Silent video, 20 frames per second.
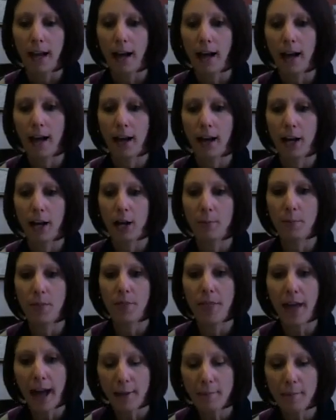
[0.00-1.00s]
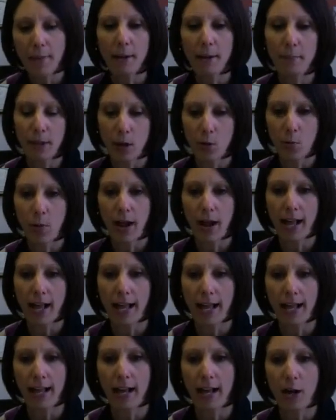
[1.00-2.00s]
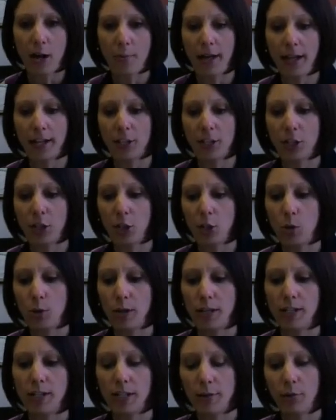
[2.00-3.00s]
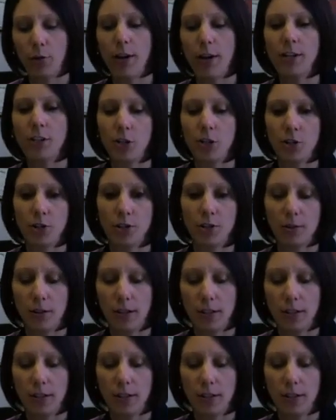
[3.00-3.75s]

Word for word: Um, that might be a way um, that you can differentiate